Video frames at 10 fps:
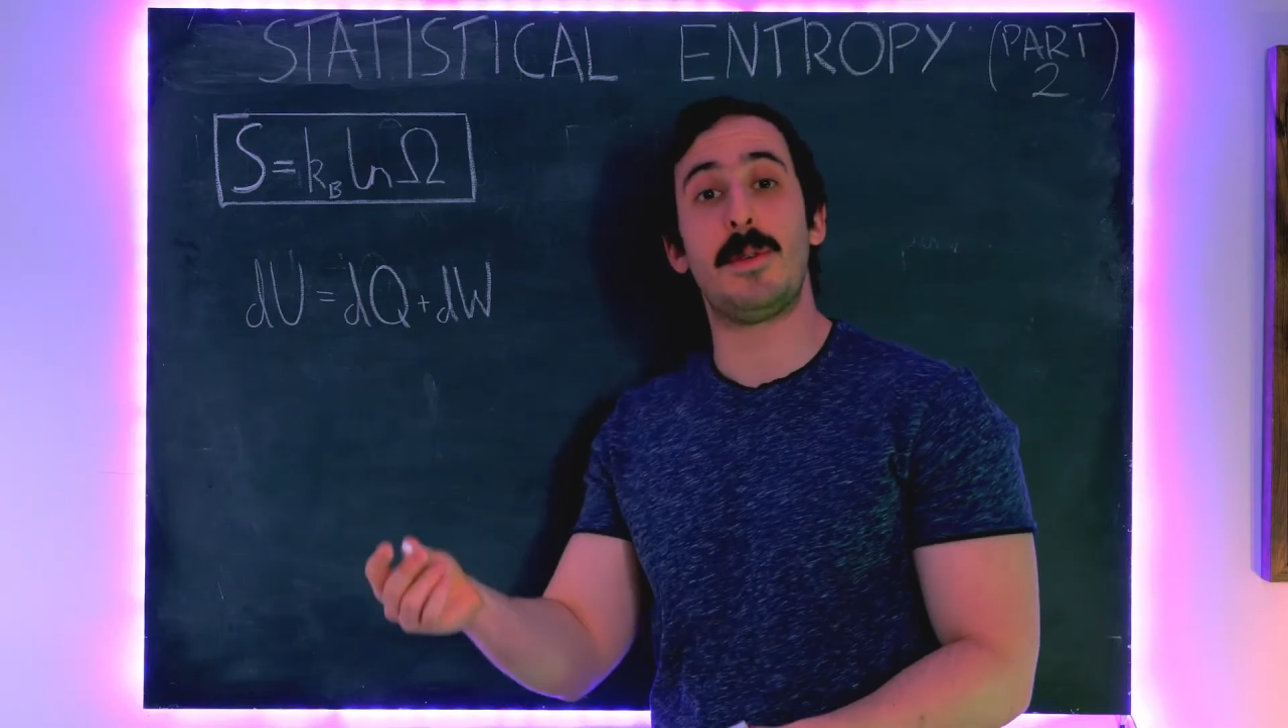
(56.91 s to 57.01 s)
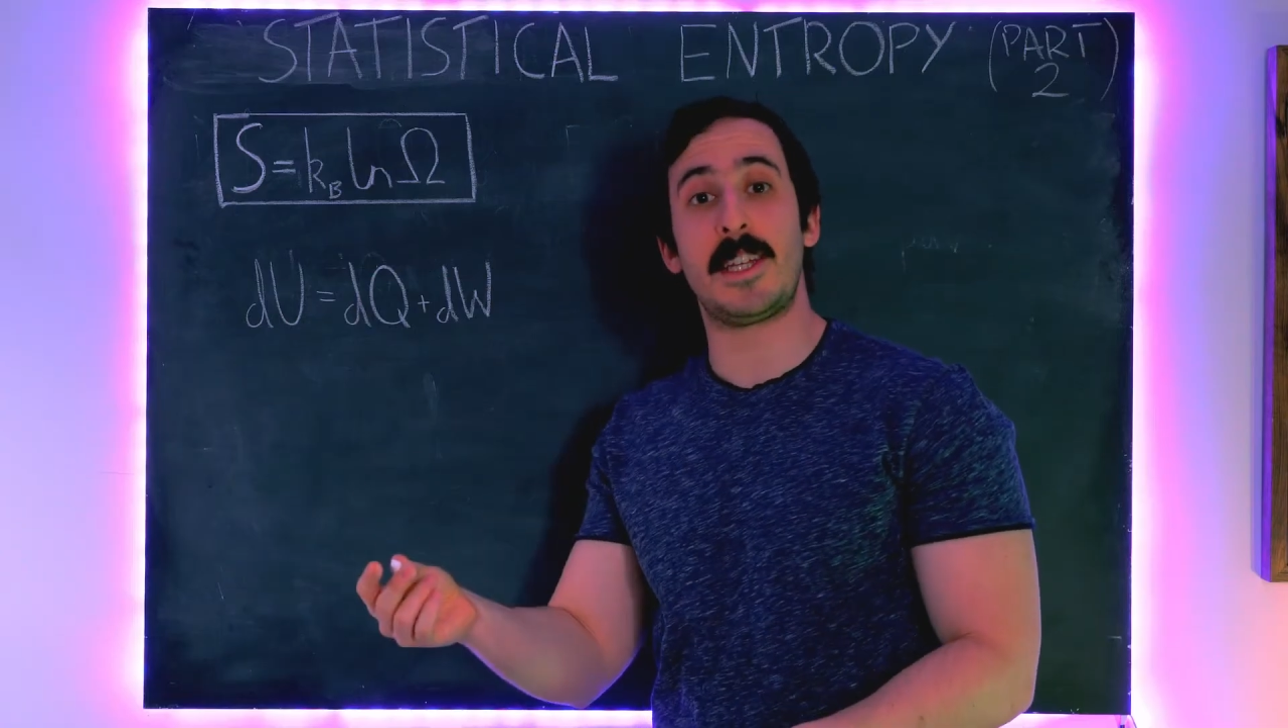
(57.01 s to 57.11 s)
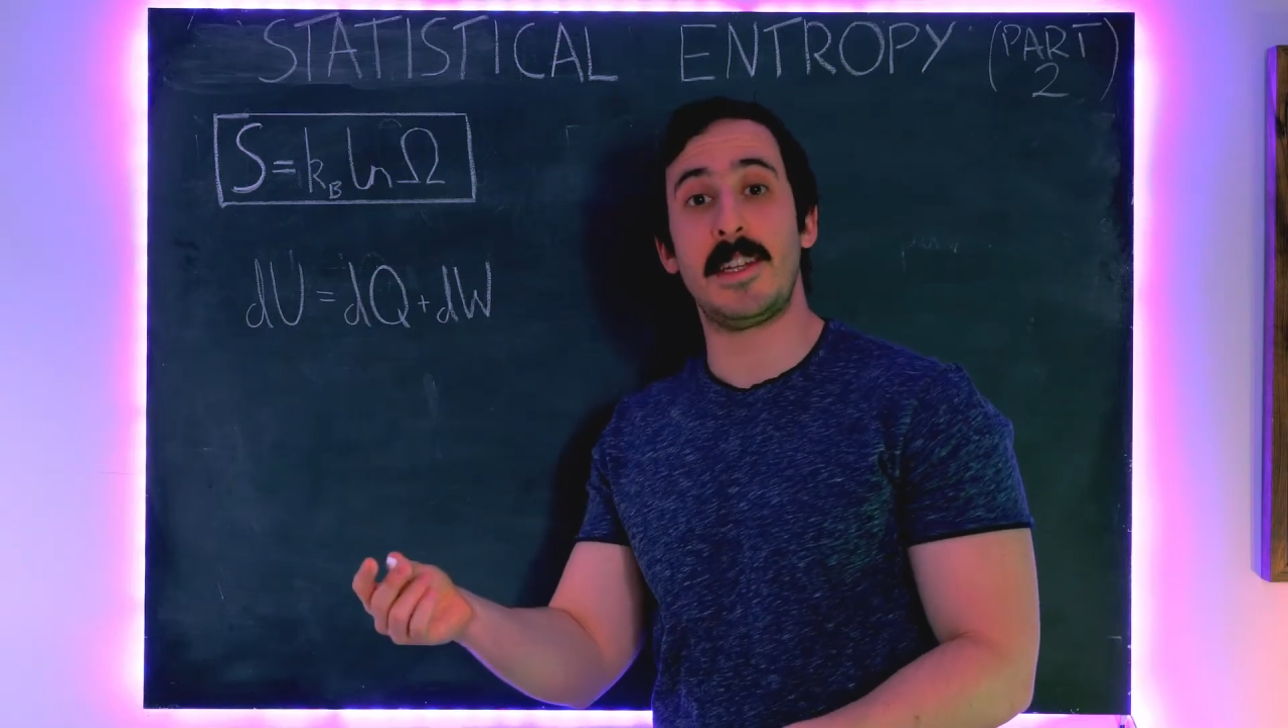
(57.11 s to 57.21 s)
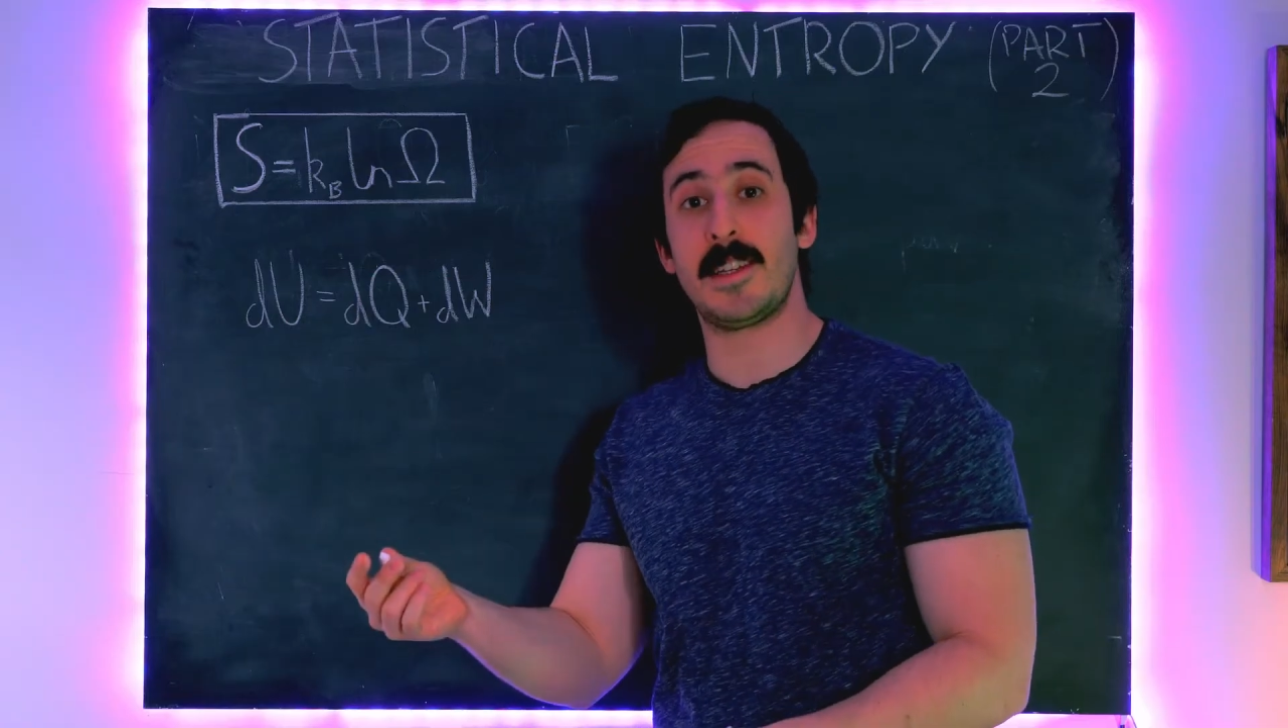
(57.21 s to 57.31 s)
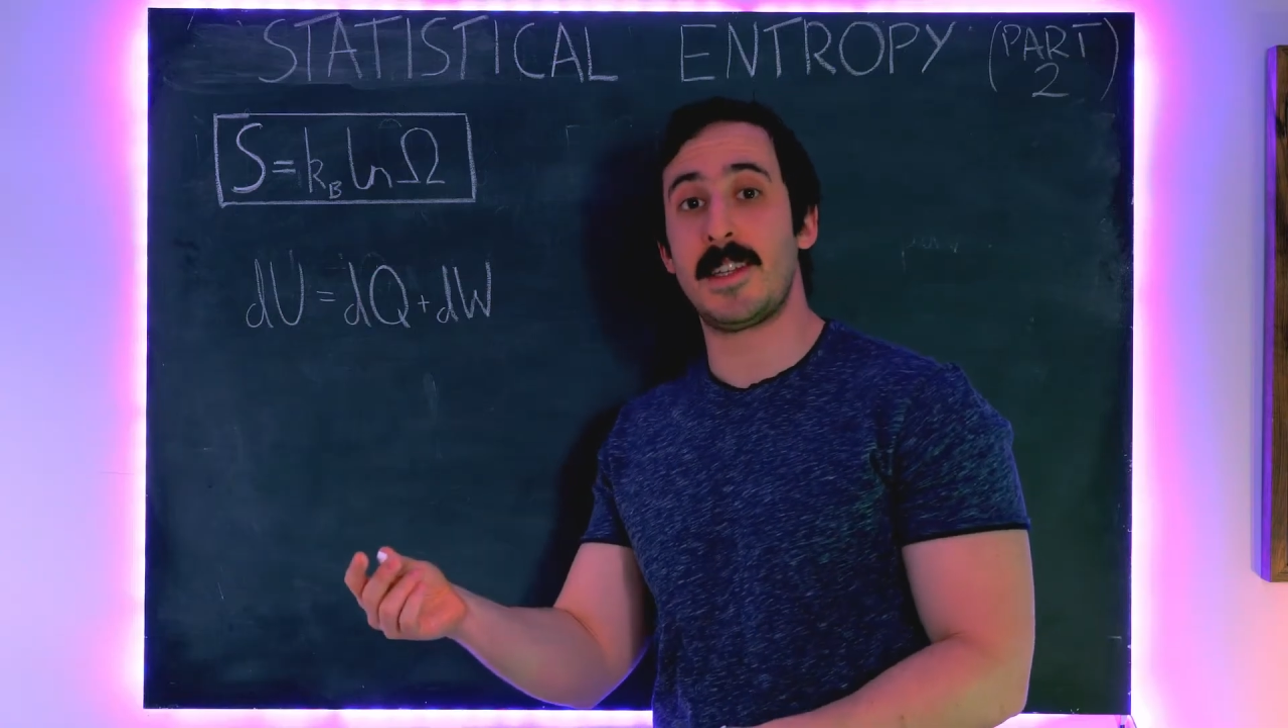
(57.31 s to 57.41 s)

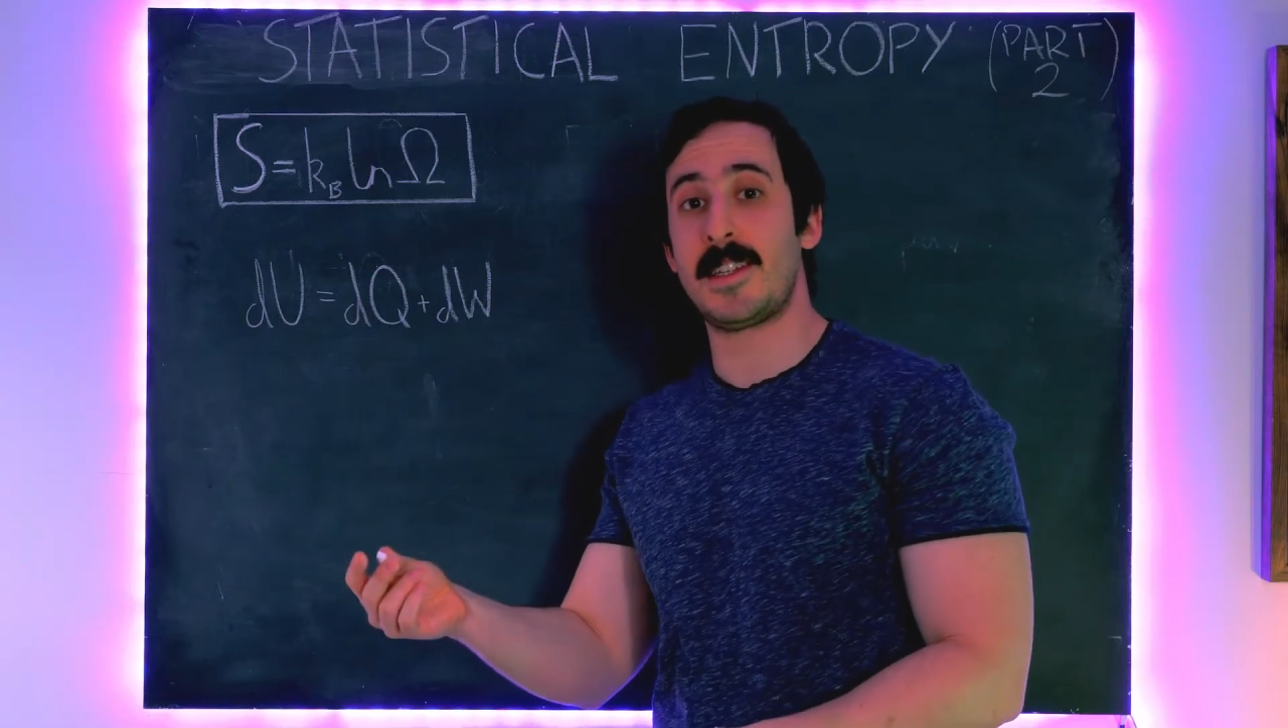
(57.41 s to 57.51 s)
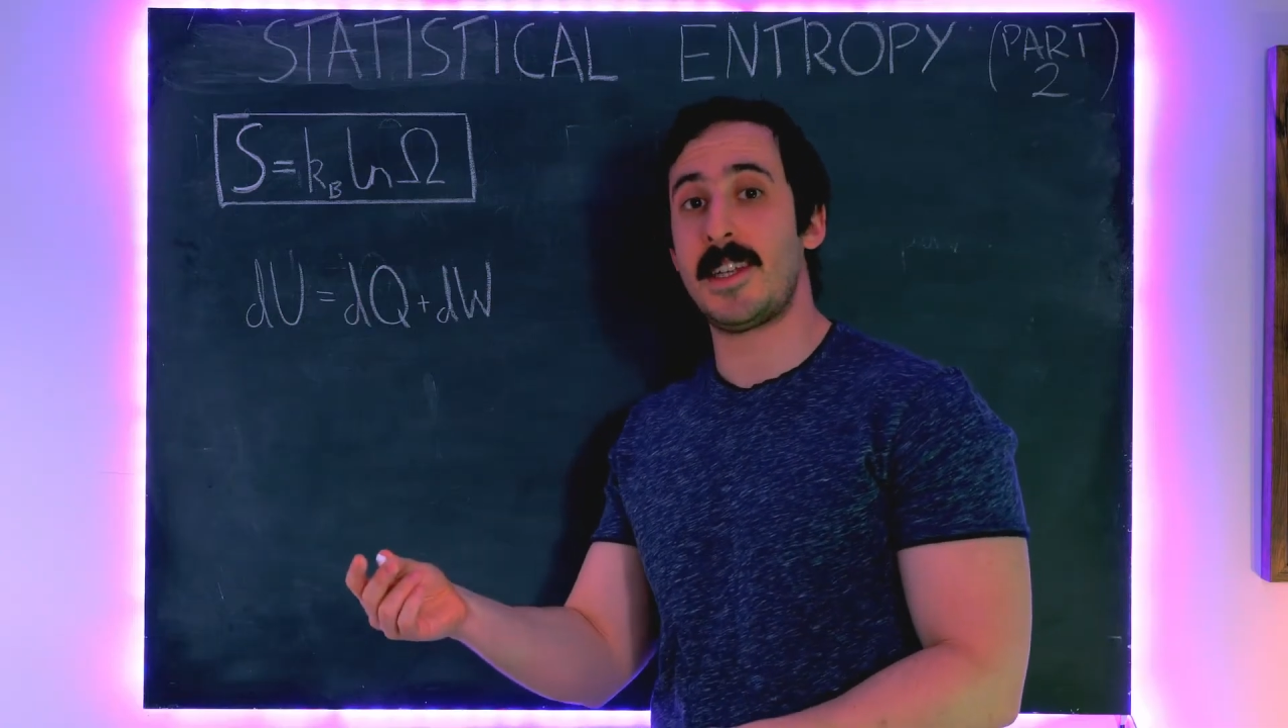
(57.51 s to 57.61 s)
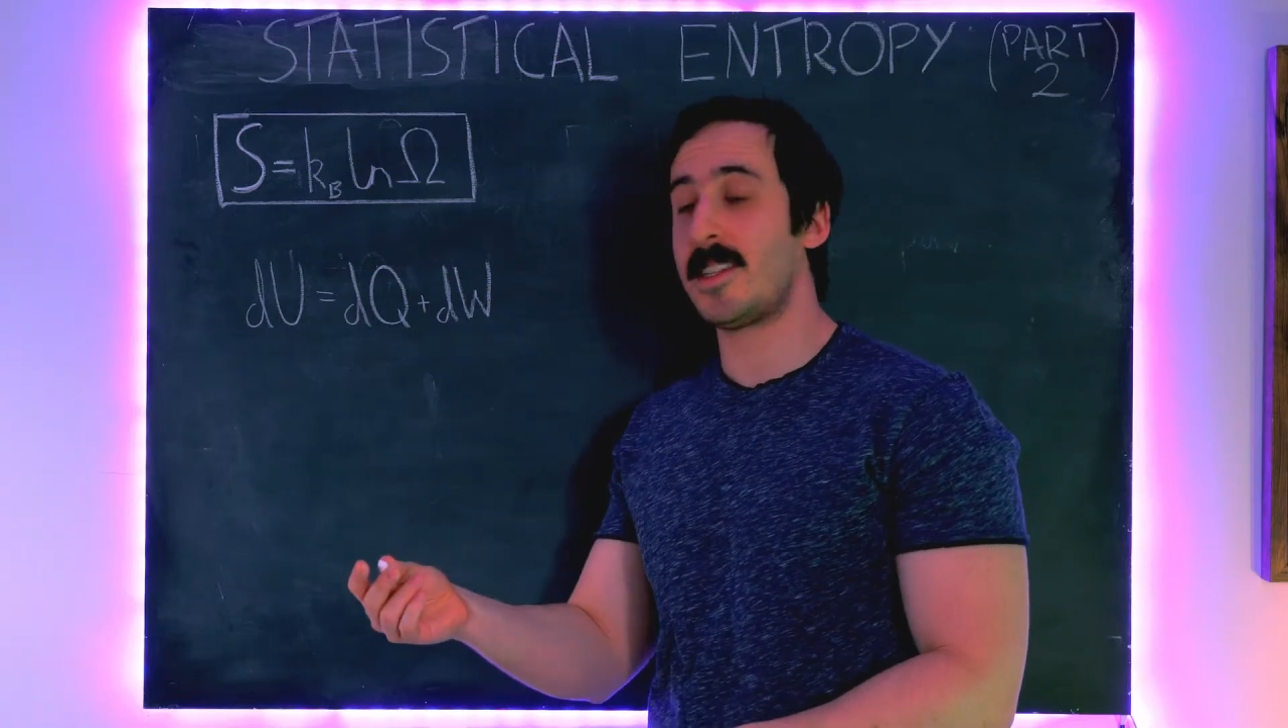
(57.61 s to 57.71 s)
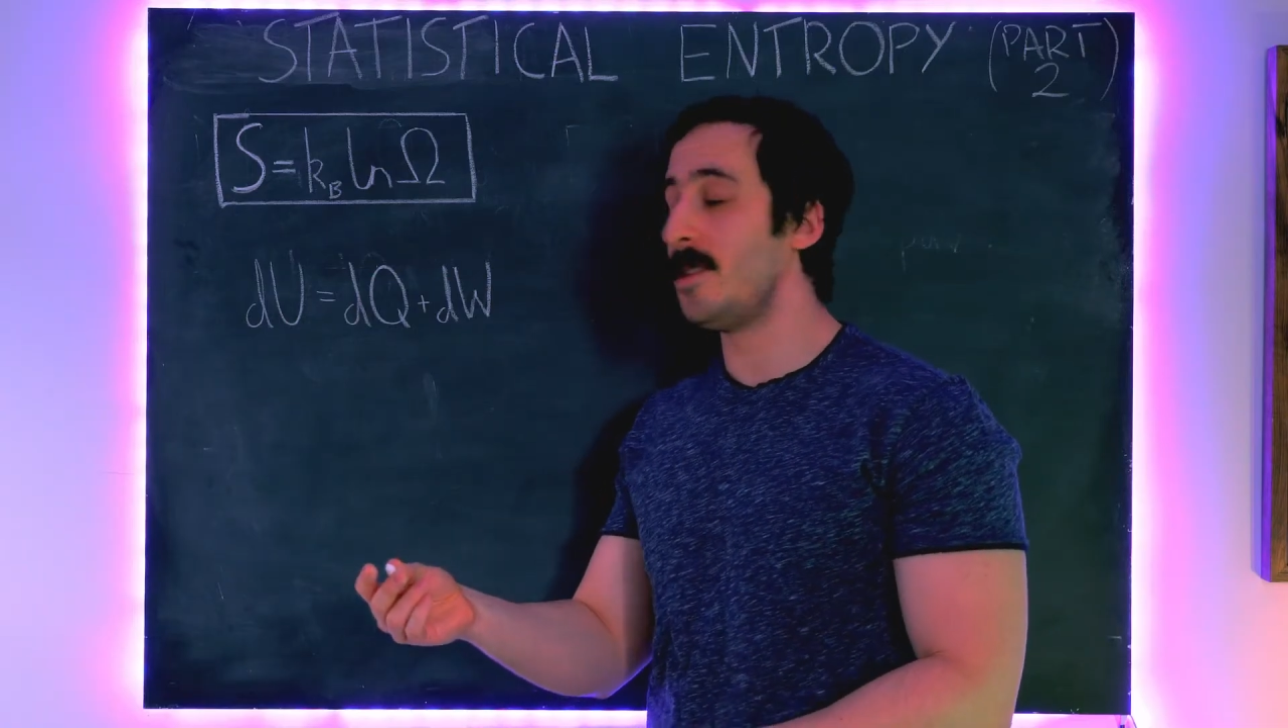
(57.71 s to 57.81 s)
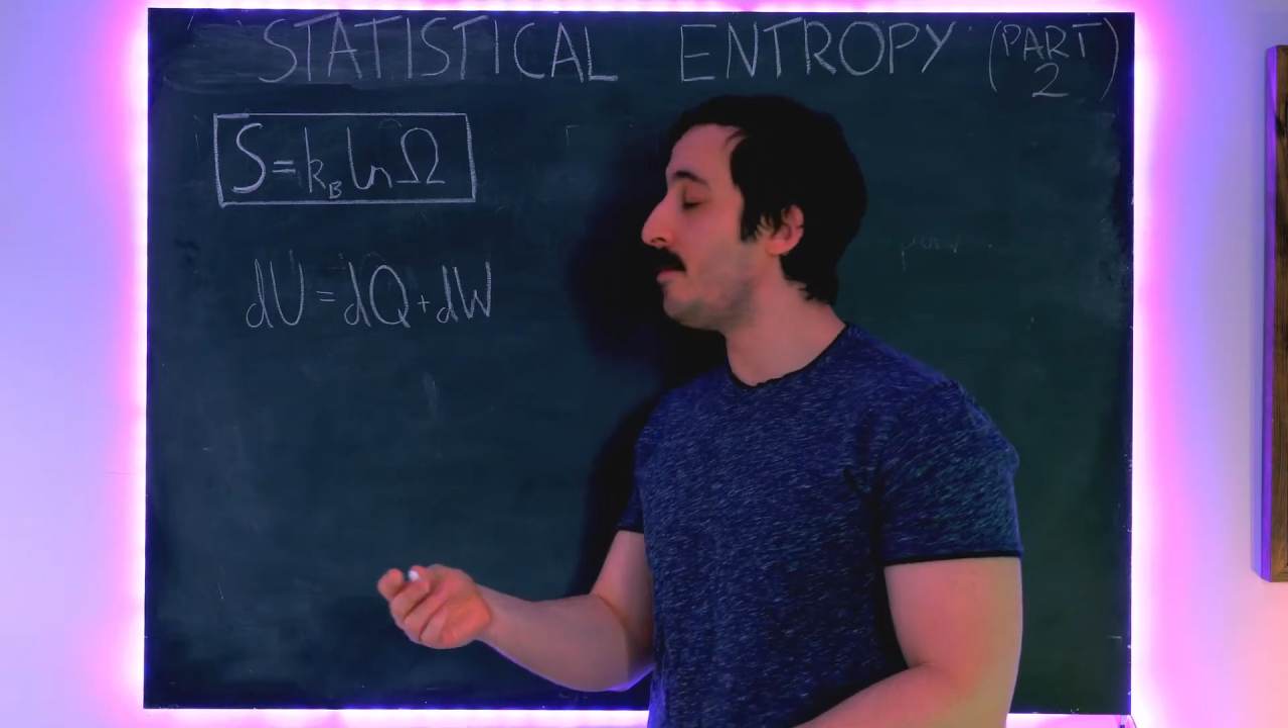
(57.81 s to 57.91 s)
put into the
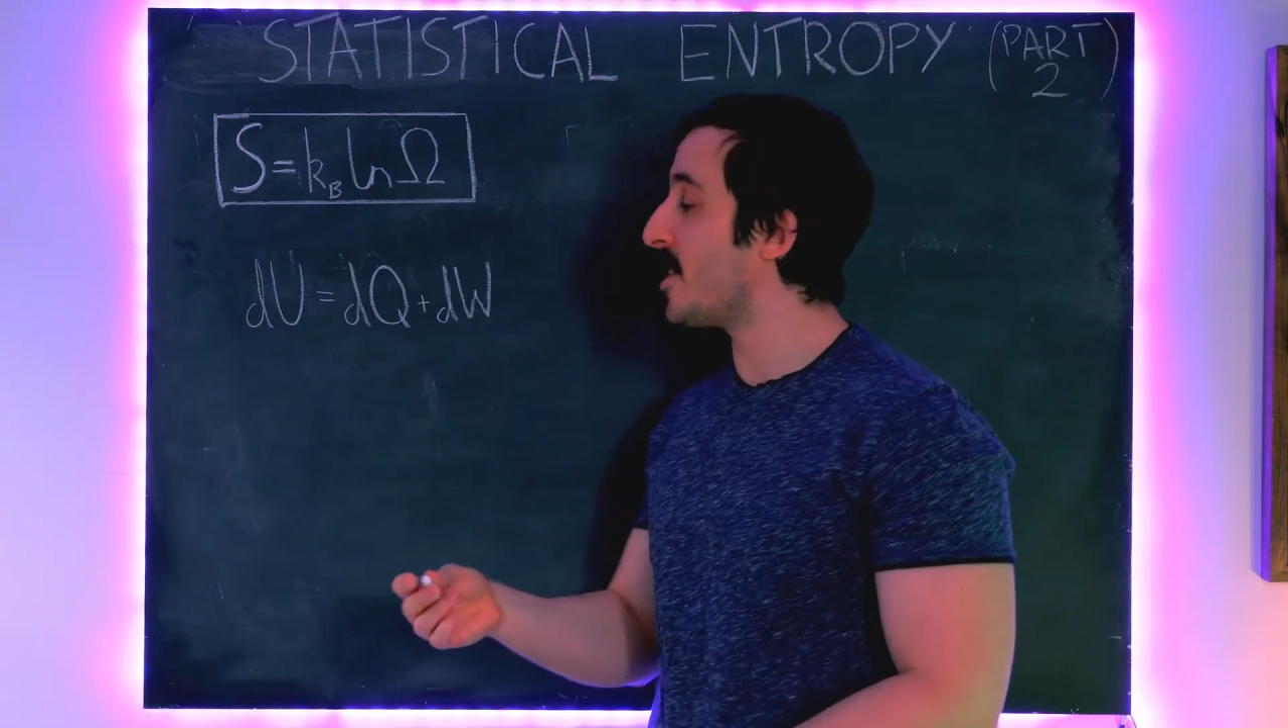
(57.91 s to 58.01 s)
system,